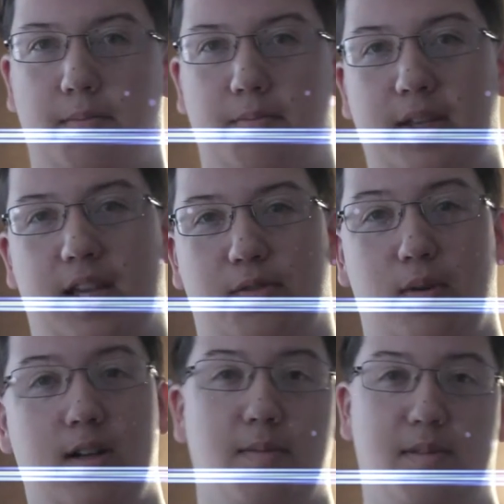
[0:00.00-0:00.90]
But yes,
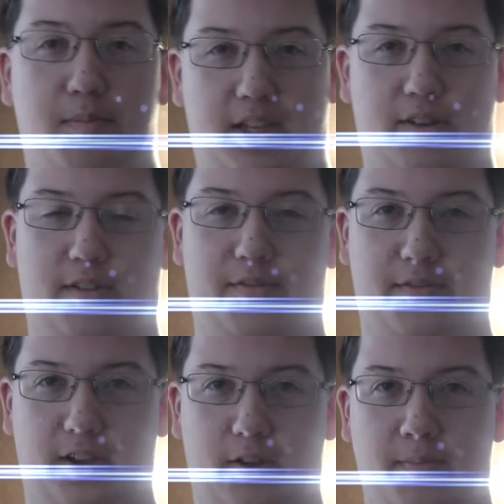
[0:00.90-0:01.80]
welcome to Blender and
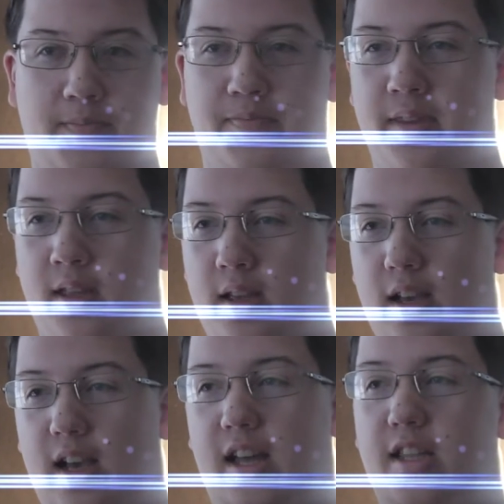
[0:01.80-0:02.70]
Film,
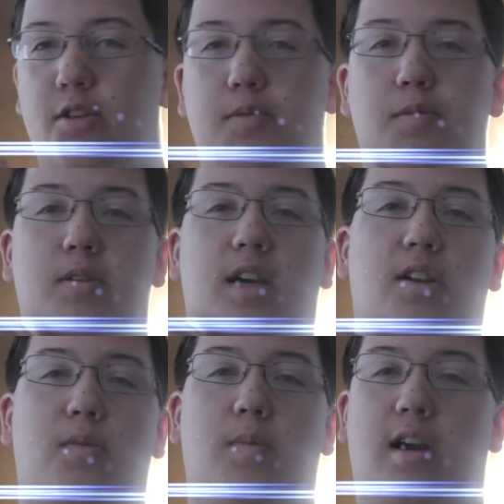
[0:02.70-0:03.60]
a YouTube
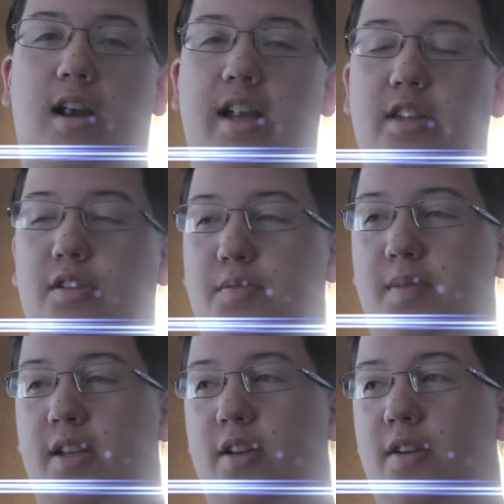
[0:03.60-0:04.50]
channel where I use
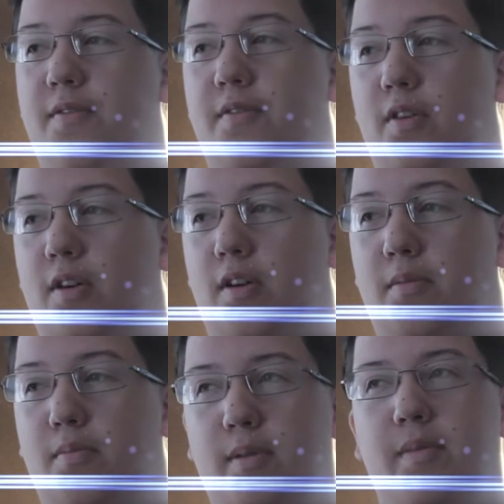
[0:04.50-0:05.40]
Blender for
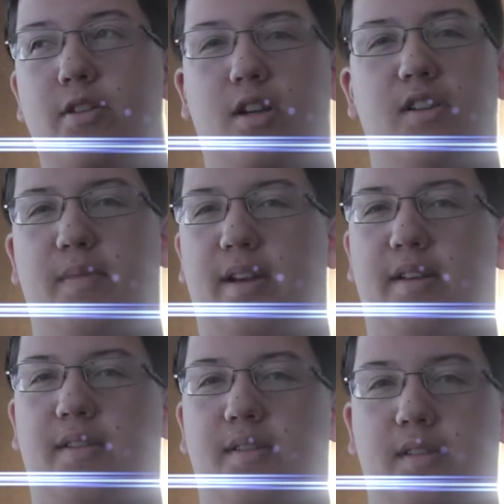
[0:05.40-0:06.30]
pretty much all of my
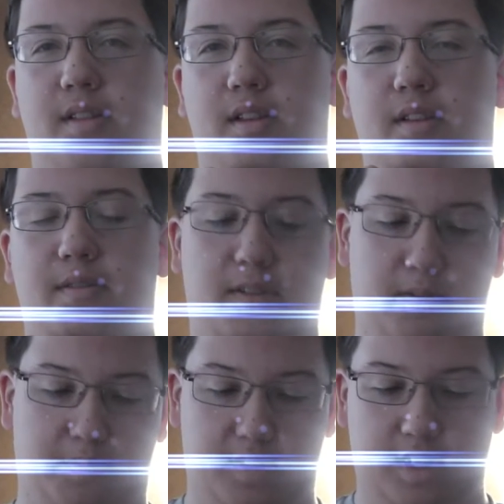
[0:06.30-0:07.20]

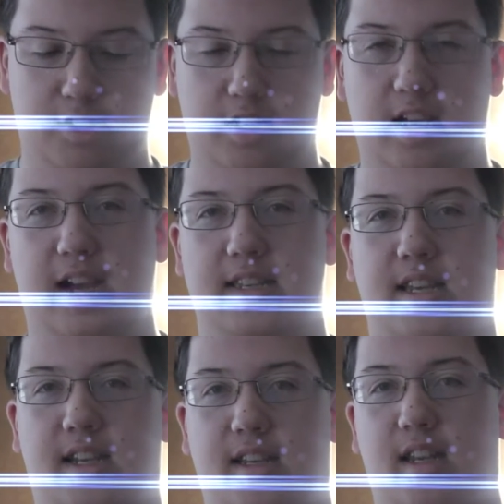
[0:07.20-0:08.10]
film CGI
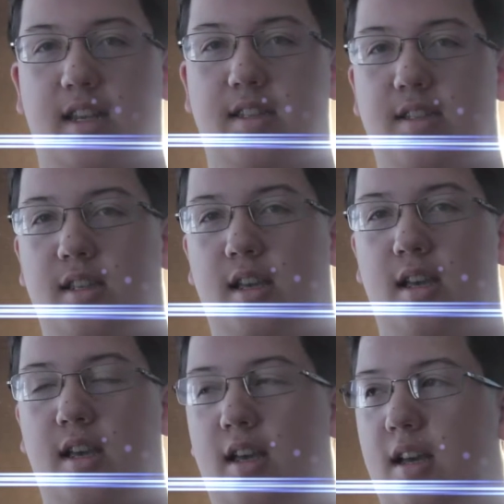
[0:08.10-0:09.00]
techniques,
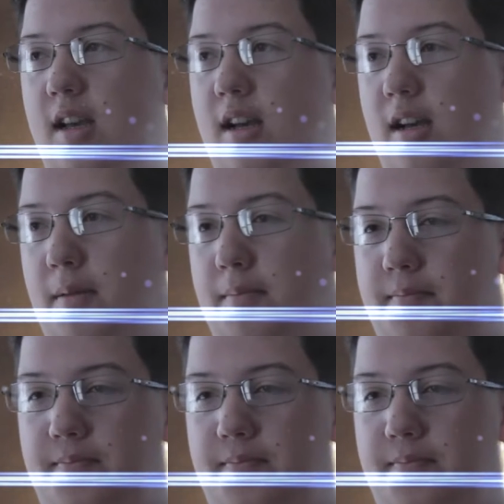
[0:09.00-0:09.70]
um,